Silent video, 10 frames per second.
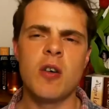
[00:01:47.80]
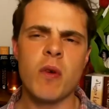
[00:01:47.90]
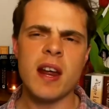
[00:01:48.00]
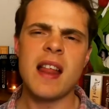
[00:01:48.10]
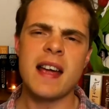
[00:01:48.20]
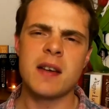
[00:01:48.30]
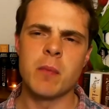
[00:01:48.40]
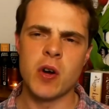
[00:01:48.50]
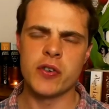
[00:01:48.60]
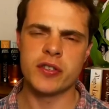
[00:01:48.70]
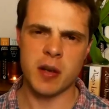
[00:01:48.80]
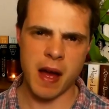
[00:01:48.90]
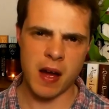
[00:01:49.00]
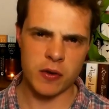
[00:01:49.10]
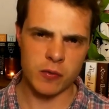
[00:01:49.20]
What I like most
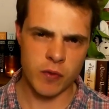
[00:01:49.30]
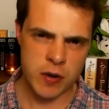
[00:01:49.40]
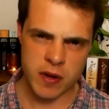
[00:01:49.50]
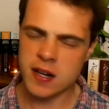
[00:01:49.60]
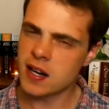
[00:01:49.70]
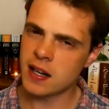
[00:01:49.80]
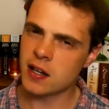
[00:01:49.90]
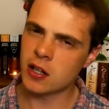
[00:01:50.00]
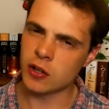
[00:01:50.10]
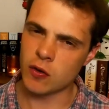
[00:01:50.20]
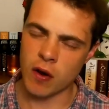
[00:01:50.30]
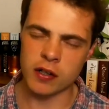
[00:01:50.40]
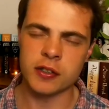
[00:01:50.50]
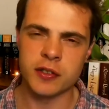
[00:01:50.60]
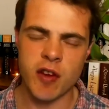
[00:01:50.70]
about rereading the
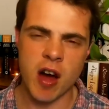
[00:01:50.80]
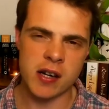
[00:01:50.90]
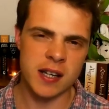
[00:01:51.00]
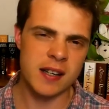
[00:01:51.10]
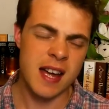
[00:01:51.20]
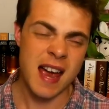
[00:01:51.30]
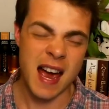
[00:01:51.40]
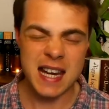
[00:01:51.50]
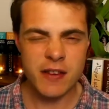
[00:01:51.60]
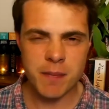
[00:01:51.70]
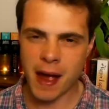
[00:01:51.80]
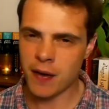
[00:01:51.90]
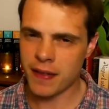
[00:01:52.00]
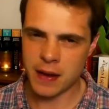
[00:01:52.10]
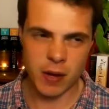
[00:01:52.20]
Chronicles of Narnia, and even back
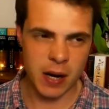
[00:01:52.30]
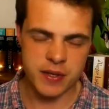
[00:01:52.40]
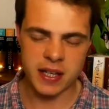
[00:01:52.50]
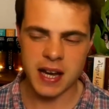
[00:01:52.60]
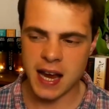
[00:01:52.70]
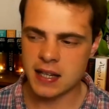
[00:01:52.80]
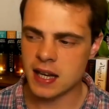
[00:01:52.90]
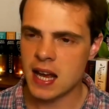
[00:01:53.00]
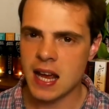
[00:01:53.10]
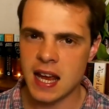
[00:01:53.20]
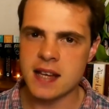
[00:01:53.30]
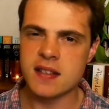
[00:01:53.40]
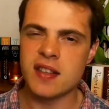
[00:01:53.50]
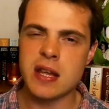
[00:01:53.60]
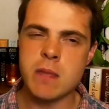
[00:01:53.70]
I think when I was a kid,
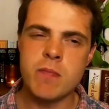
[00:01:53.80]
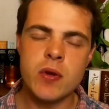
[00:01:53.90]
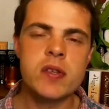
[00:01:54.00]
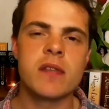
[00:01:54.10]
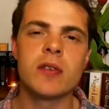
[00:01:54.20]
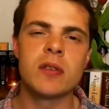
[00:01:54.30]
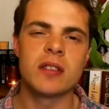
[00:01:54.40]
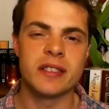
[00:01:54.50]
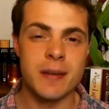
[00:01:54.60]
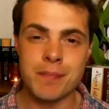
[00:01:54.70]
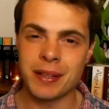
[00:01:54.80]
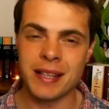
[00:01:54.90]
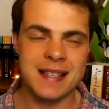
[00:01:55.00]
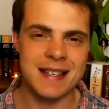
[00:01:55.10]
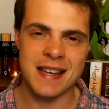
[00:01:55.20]
is the beautiful
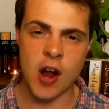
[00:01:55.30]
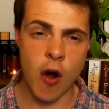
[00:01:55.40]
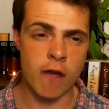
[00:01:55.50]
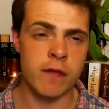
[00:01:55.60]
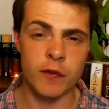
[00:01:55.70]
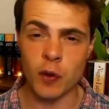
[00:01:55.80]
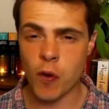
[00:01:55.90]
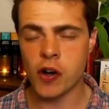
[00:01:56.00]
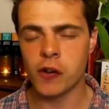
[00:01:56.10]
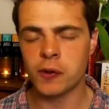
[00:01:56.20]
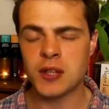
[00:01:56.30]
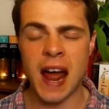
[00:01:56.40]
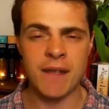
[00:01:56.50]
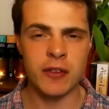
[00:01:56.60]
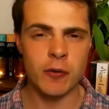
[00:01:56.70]
simplicity of the world
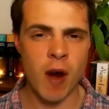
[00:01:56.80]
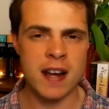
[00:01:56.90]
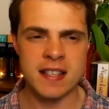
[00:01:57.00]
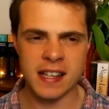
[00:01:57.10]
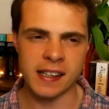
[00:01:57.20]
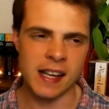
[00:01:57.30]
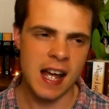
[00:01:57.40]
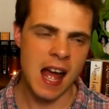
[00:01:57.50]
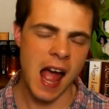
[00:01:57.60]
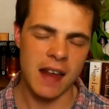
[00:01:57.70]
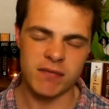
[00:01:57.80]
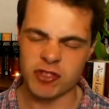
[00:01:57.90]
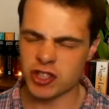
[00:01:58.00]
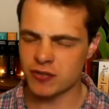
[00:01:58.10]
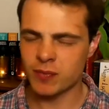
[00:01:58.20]
and the writing and
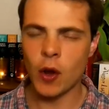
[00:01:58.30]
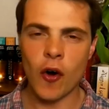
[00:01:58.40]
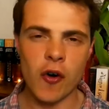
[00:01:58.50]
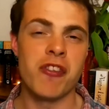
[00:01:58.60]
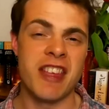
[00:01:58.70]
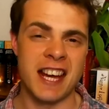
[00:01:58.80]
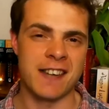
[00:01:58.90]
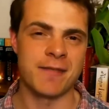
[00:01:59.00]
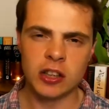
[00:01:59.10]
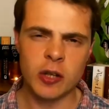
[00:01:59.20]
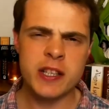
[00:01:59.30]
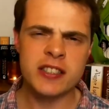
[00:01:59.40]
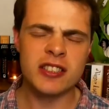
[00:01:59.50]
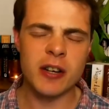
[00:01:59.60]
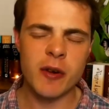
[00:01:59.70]
just the whole thing. Lewis
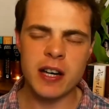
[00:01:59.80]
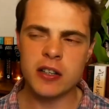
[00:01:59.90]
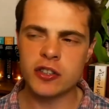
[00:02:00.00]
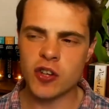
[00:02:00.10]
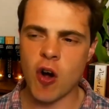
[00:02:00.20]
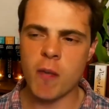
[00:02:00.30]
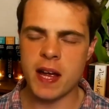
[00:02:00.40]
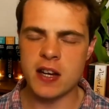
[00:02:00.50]
does a really good job